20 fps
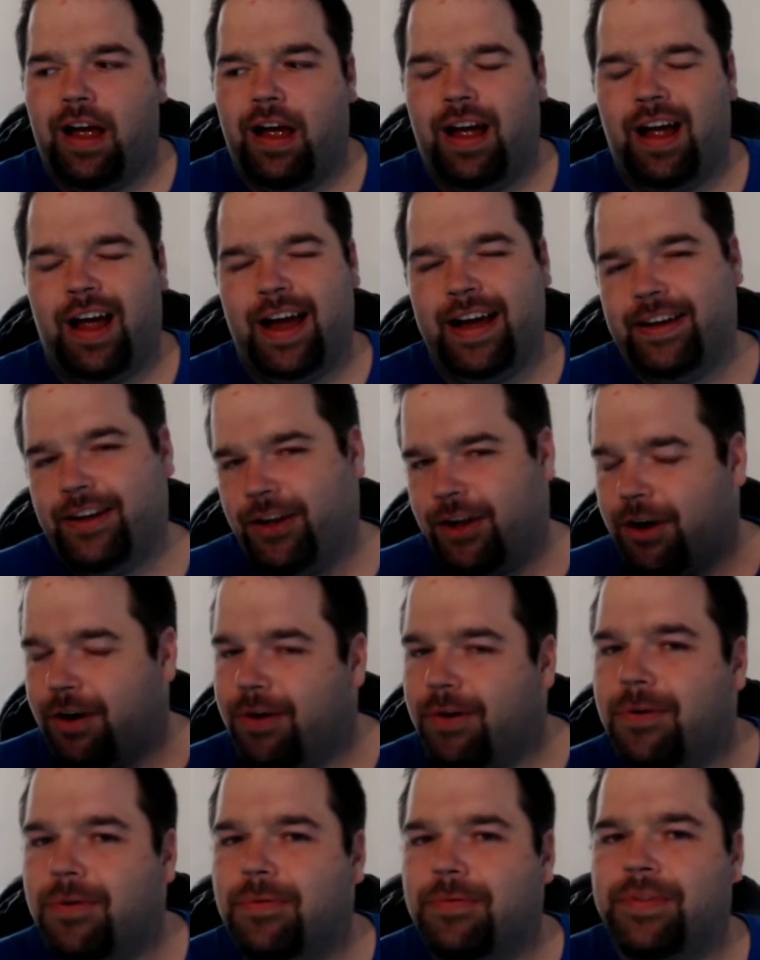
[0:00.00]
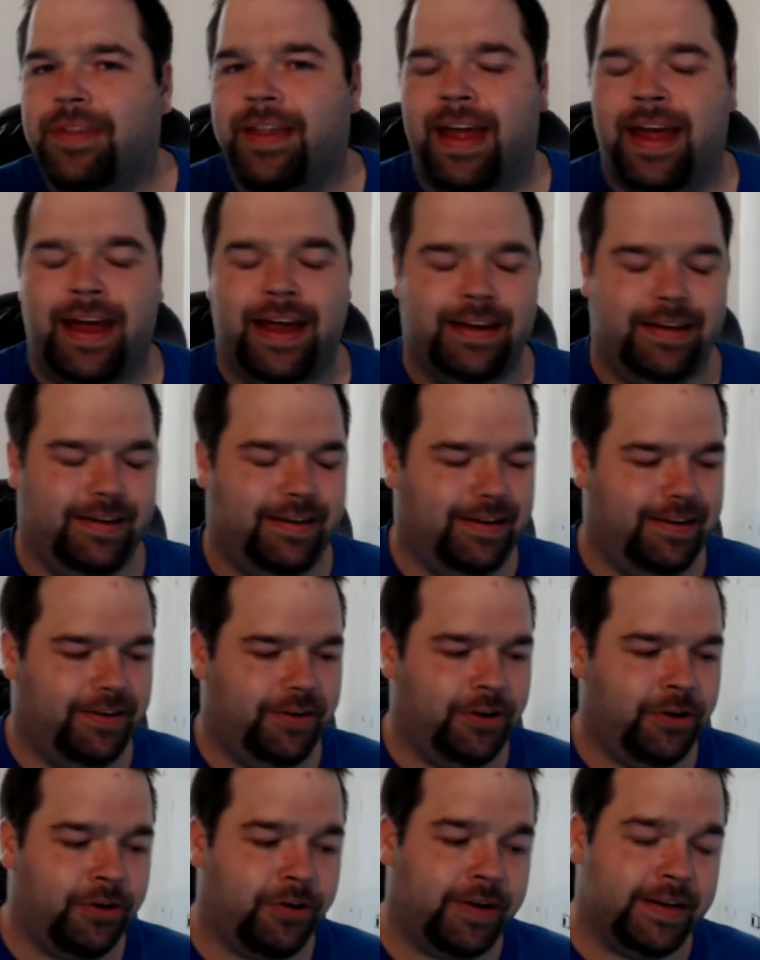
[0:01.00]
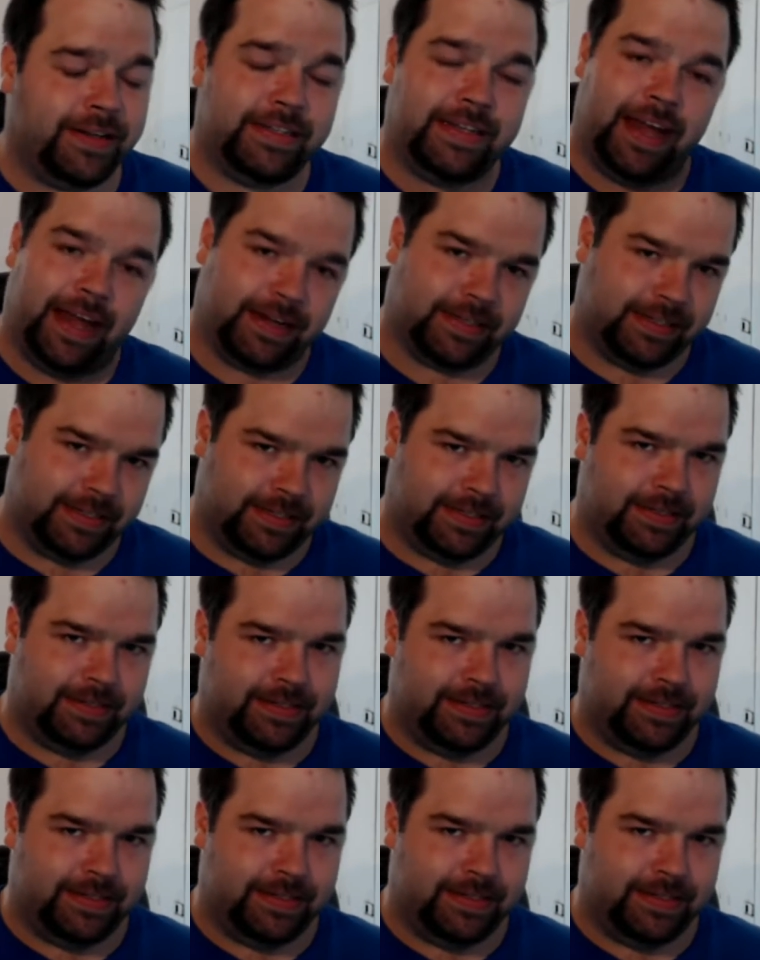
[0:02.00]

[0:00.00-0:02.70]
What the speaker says: I know that you're in Texas,